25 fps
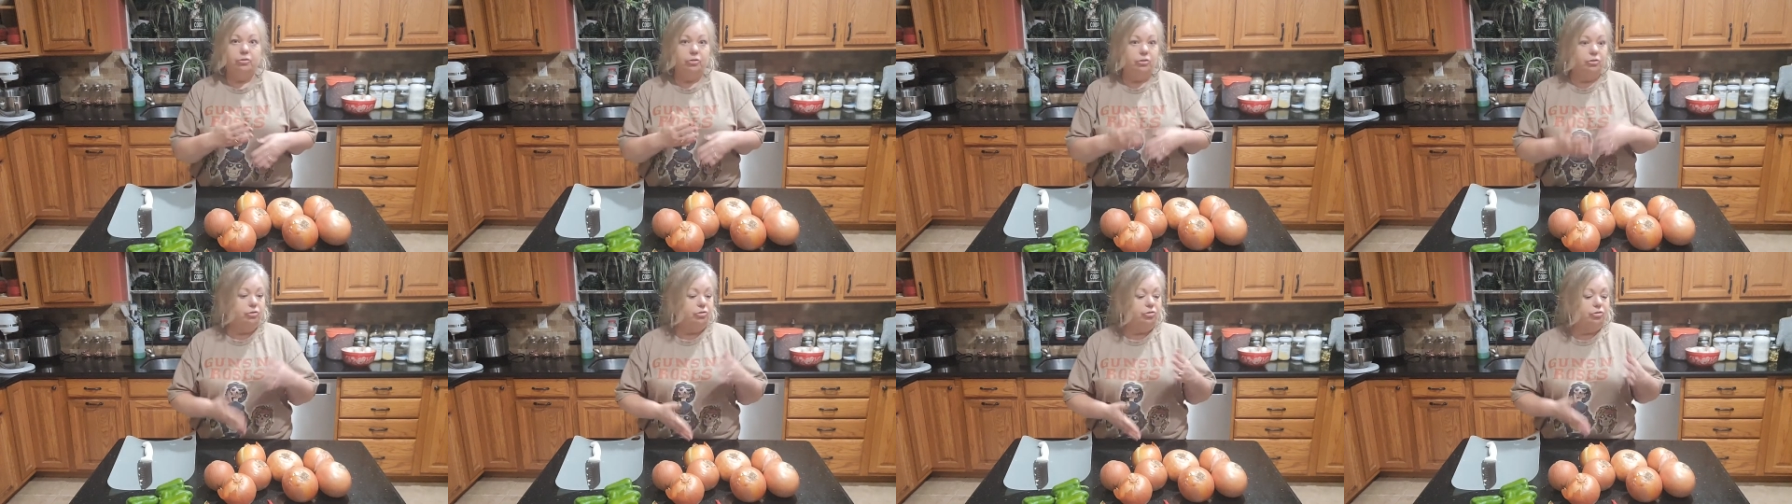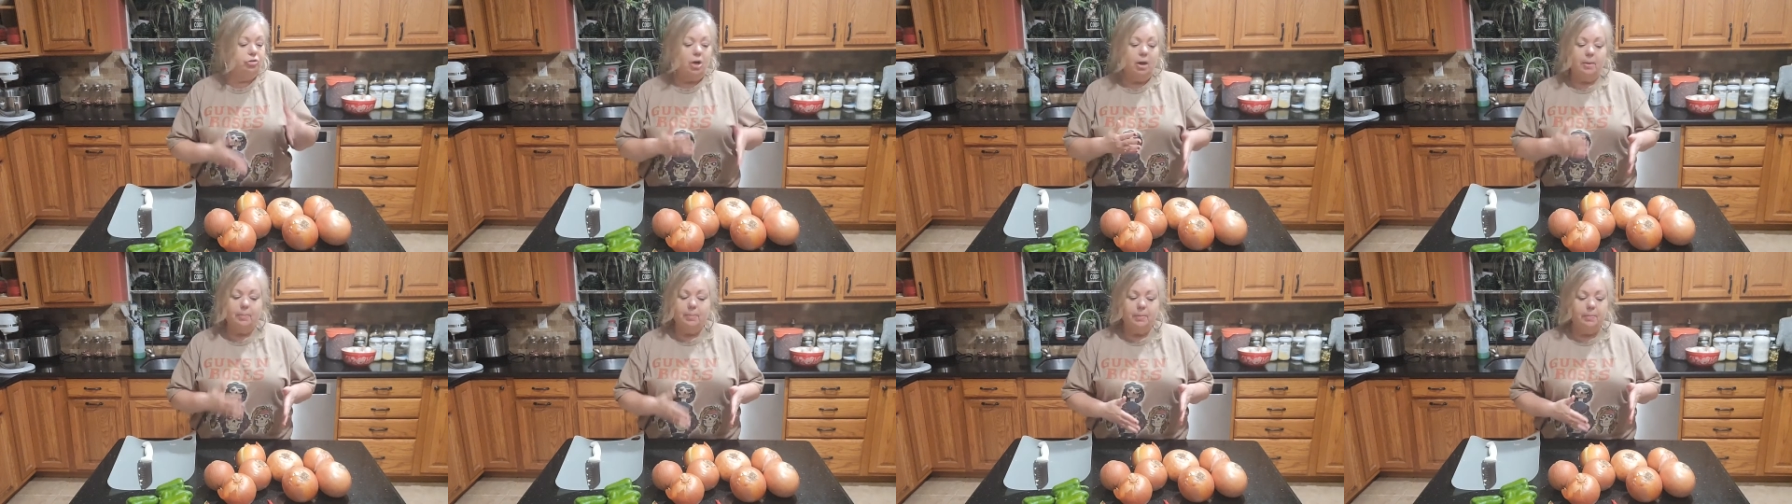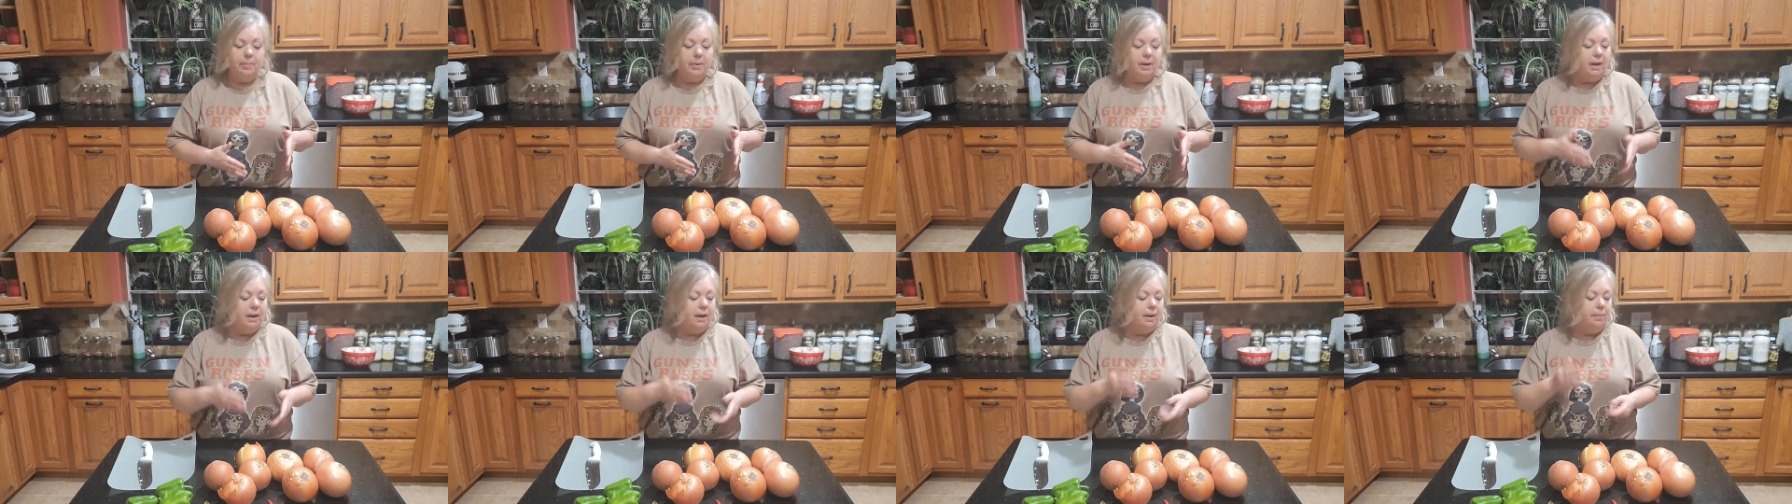Just chop
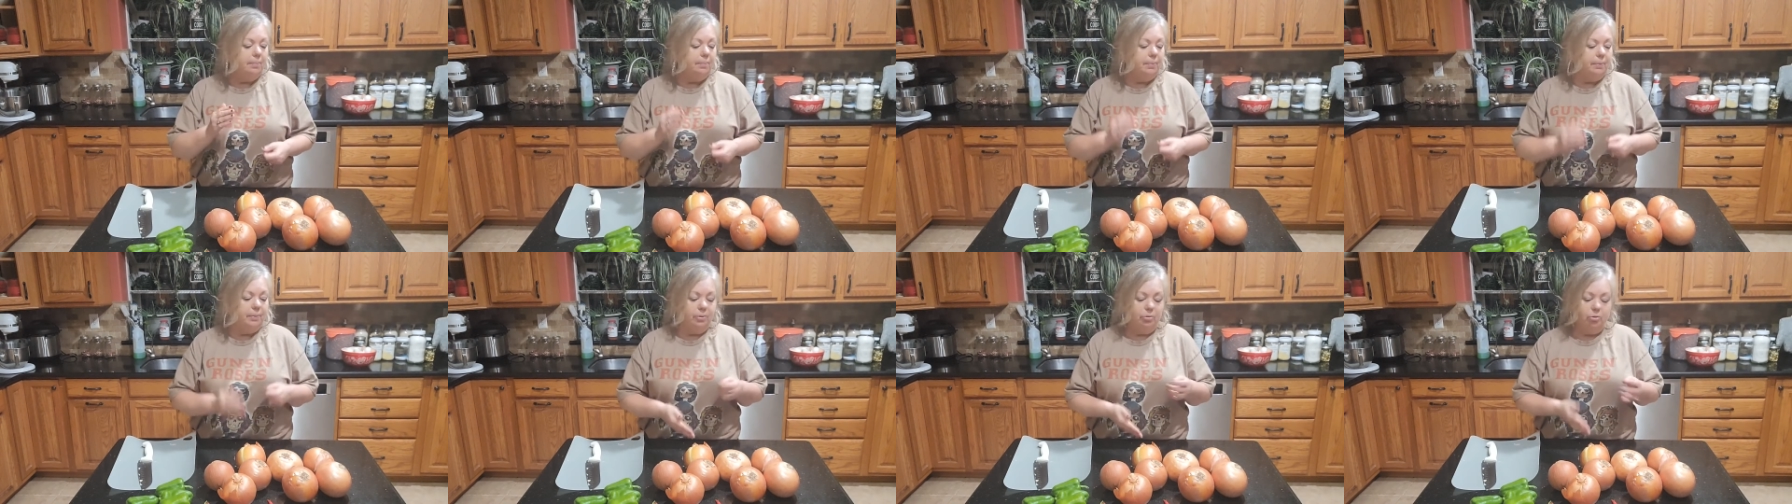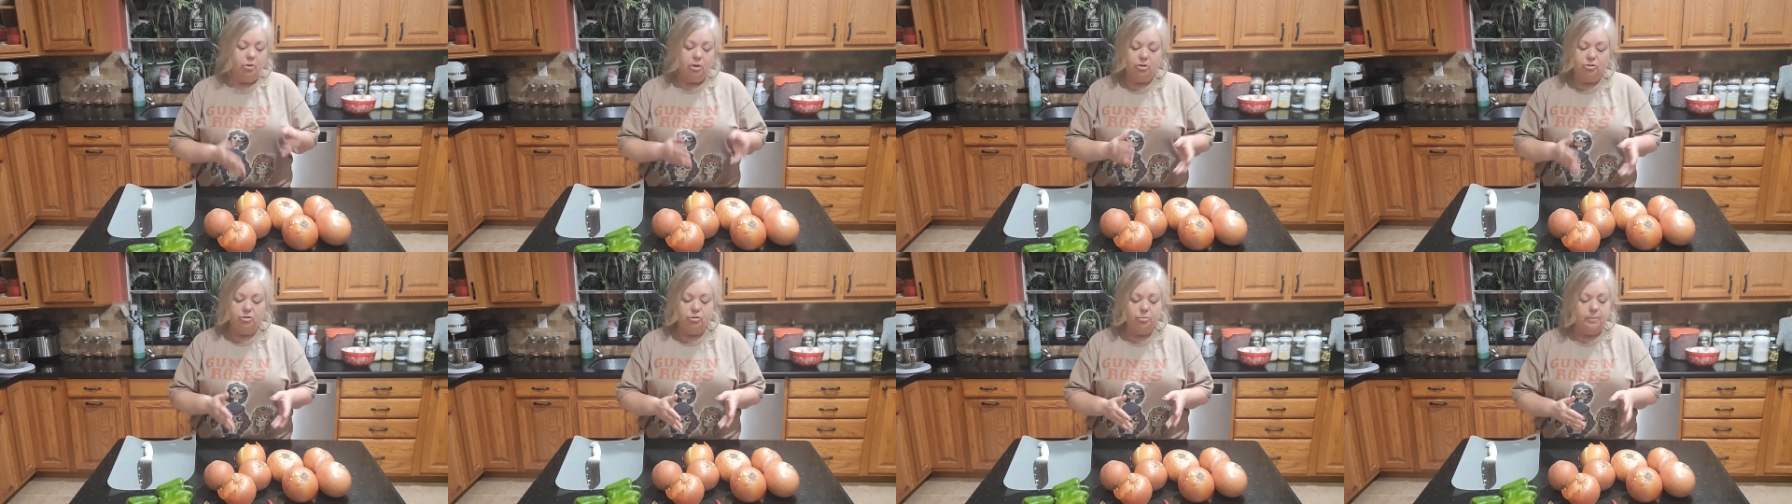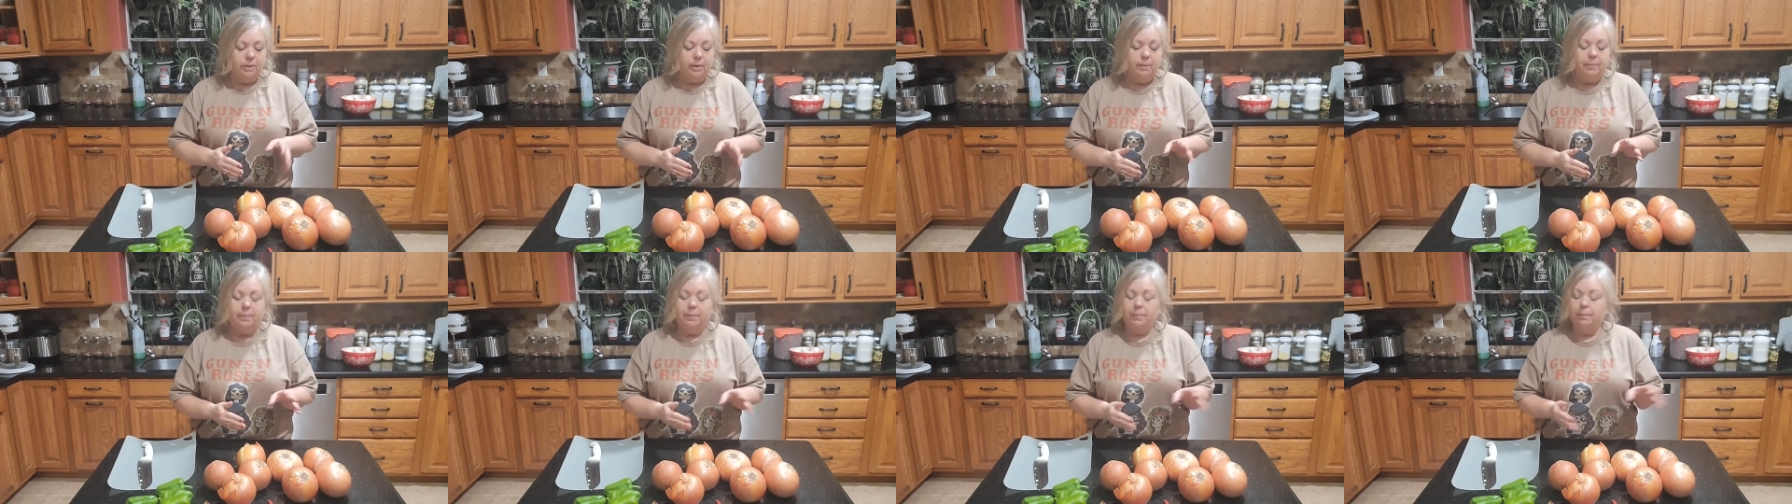them up and crunch them
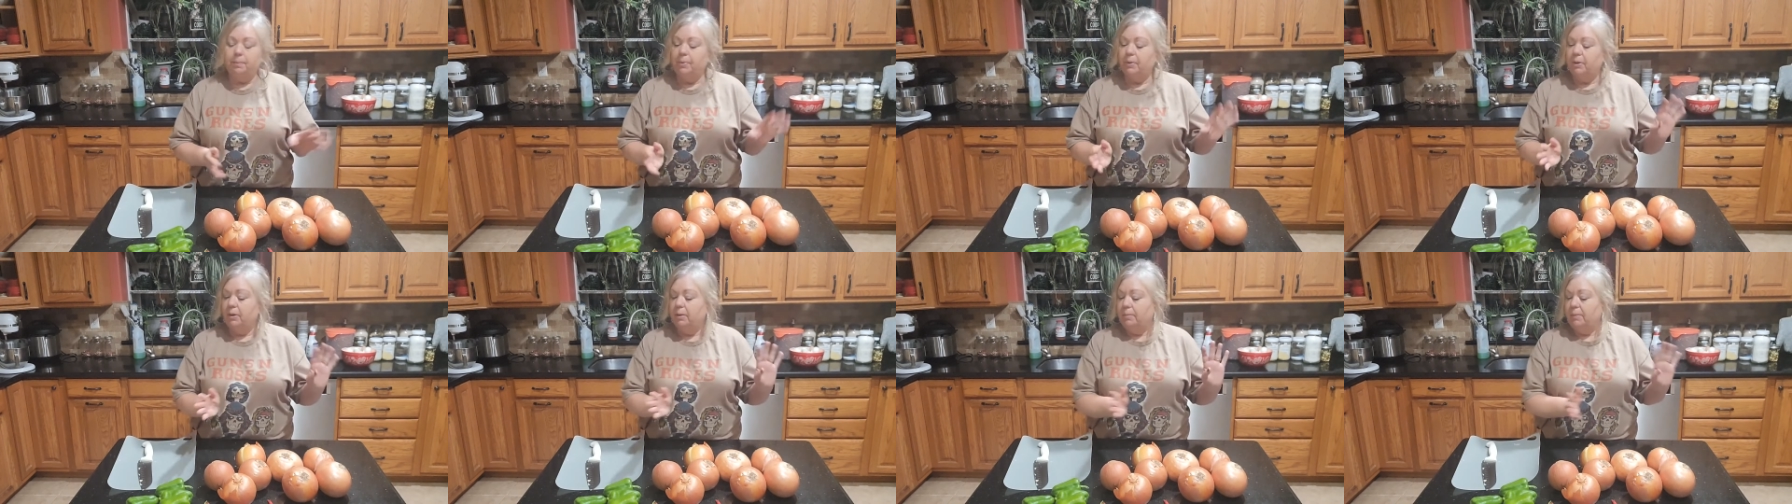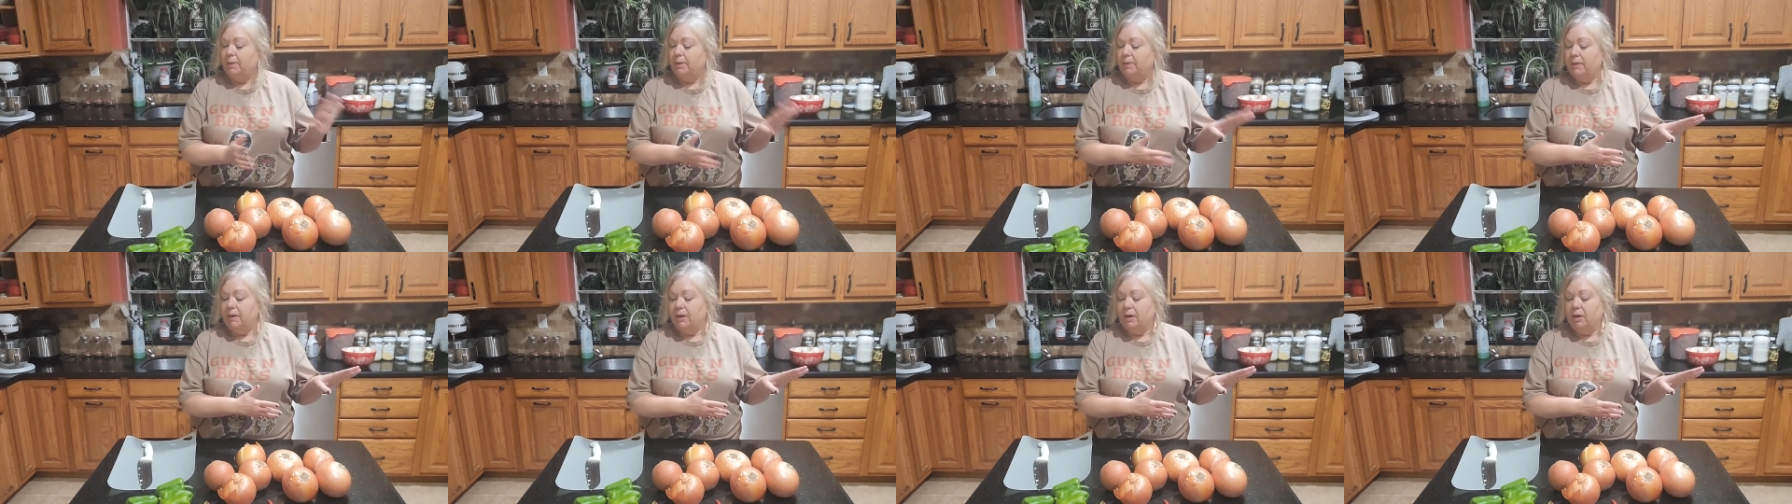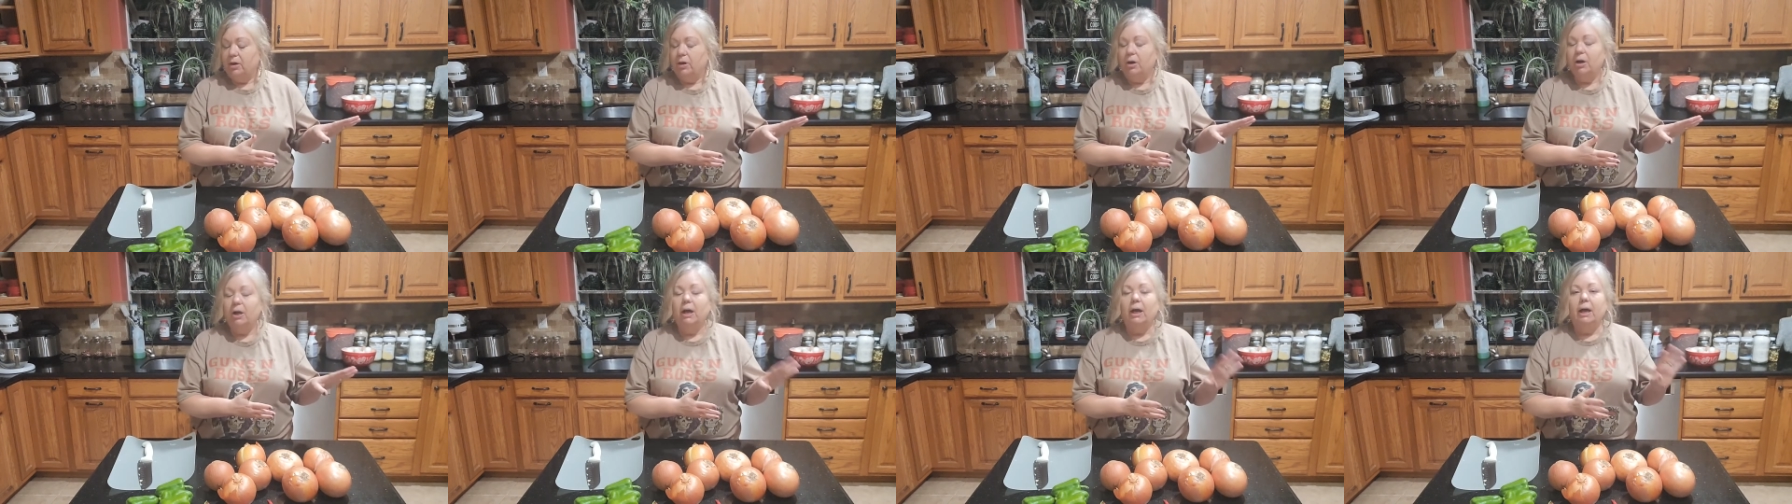up and put them in
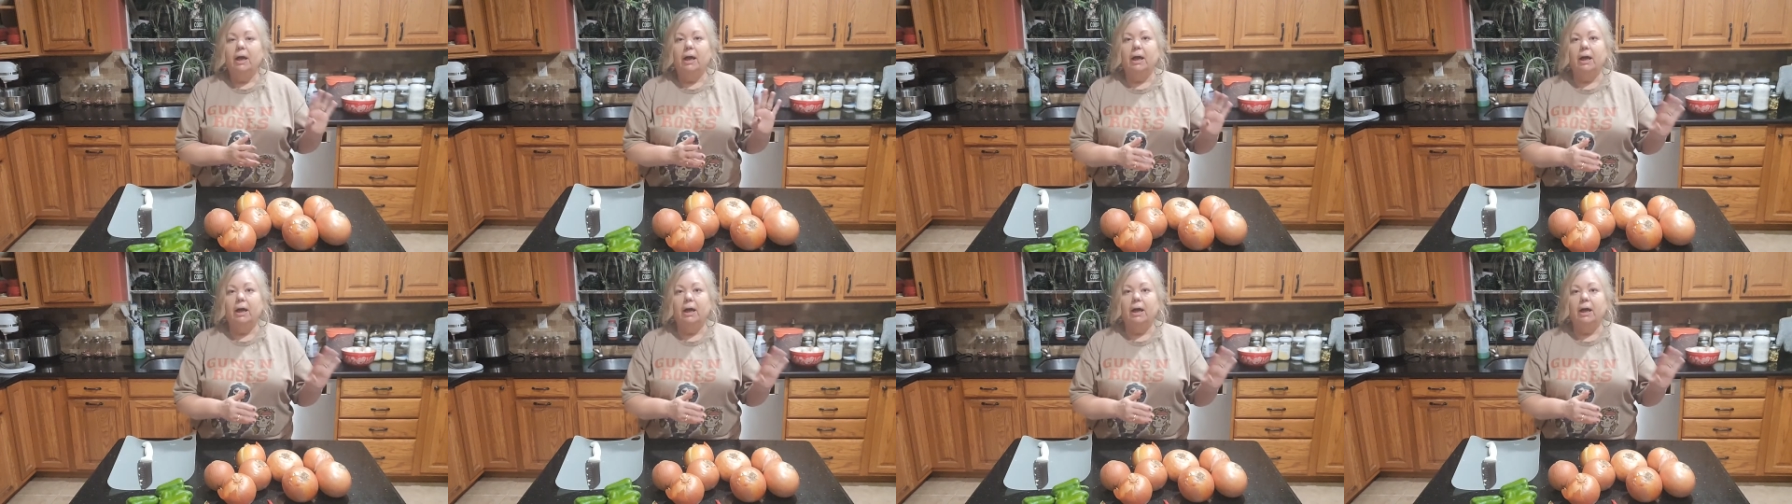there.